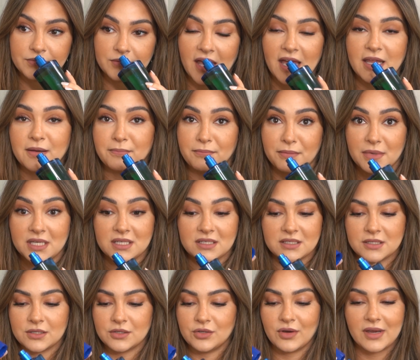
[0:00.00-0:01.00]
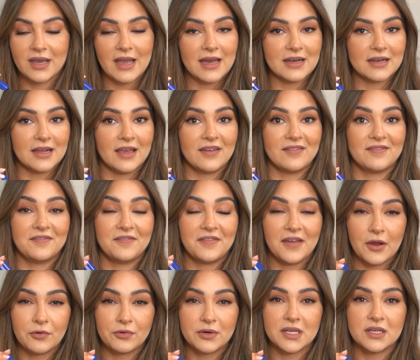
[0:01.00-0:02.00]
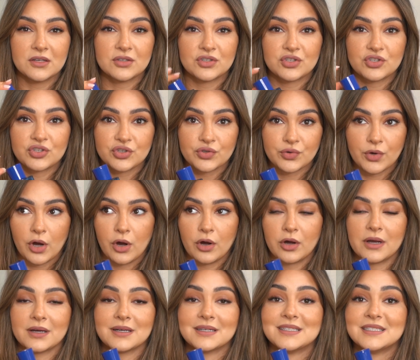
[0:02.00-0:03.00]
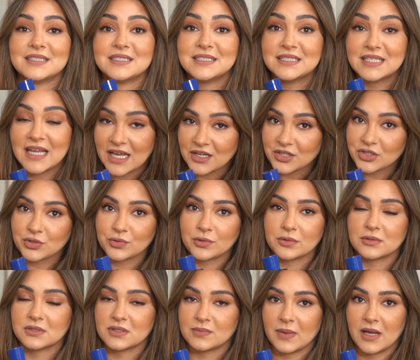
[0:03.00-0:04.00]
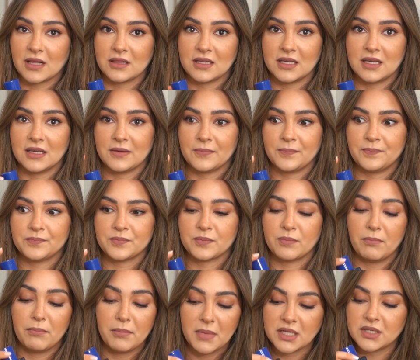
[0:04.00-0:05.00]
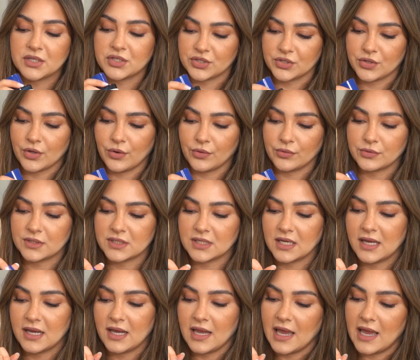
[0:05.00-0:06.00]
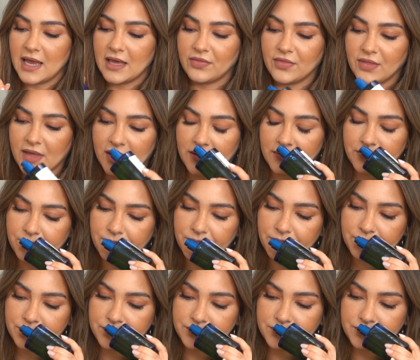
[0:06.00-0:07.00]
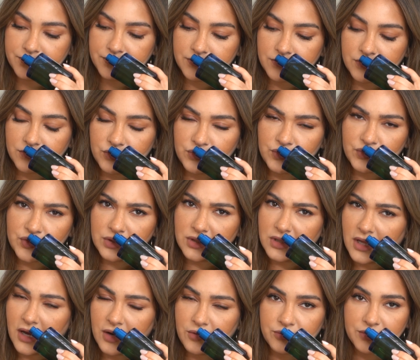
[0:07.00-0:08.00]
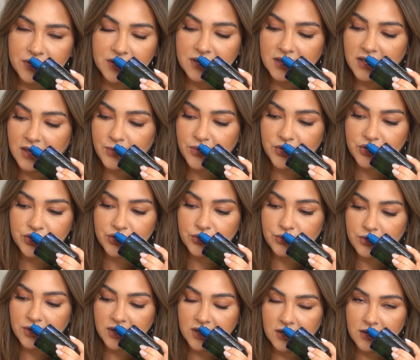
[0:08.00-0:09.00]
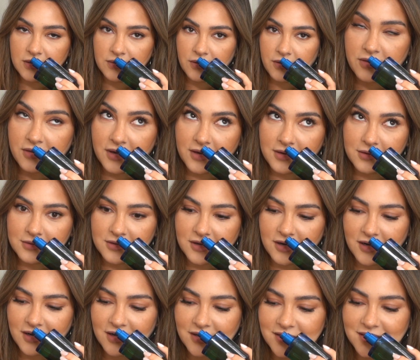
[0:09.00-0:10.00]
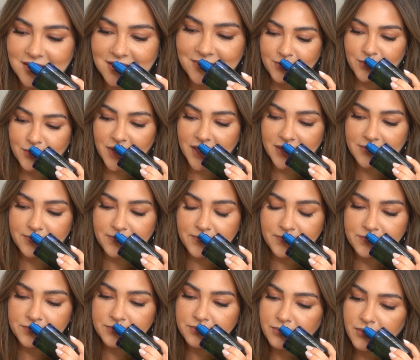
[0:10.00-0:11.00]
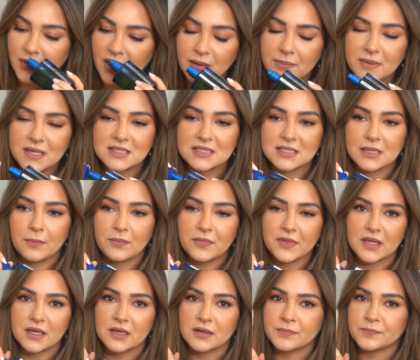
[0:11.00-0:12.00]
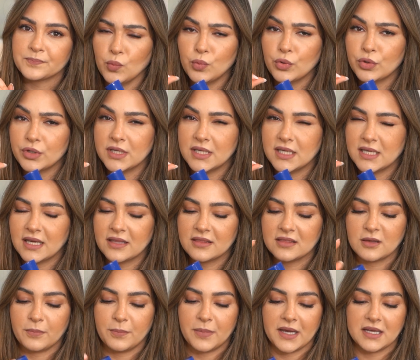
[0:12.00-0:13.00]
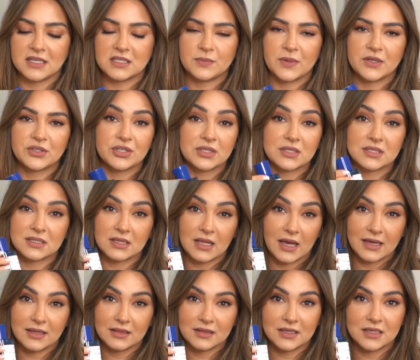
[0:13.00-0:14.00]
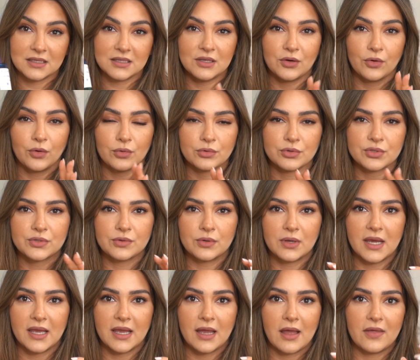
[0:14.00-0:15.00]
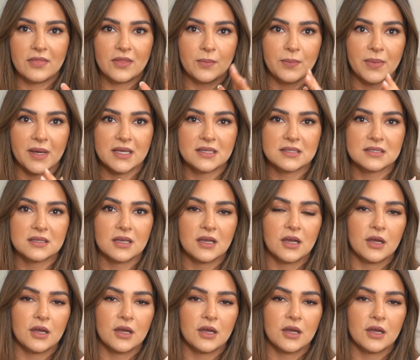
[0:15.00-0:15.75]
and mint. You get a very strong, natural smelling mint note. And then not really patchouli, thank God, but maybe something woody in the base, but just slightly. The Orange Soleil in the base